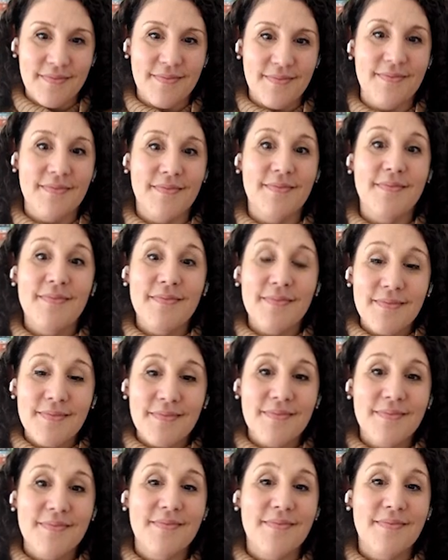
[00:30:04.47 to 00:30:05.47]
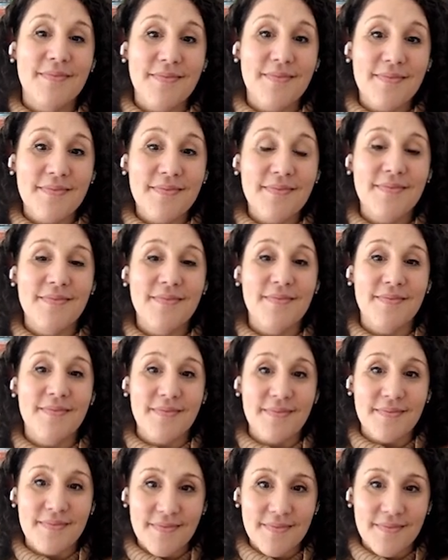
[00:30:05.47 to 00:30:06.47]

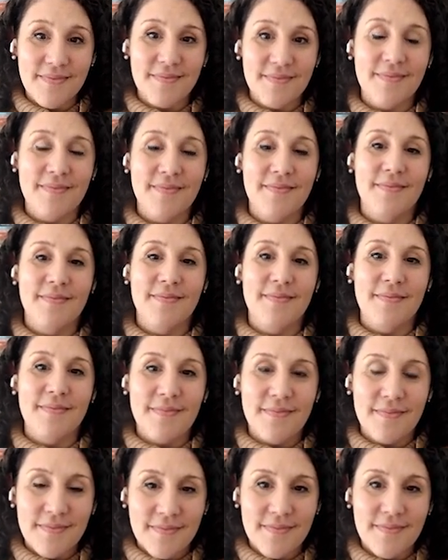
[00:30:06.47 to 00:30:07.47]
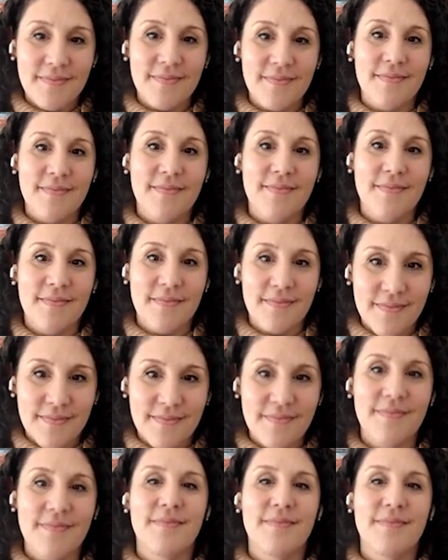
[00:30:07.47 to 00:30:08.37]
[no speech]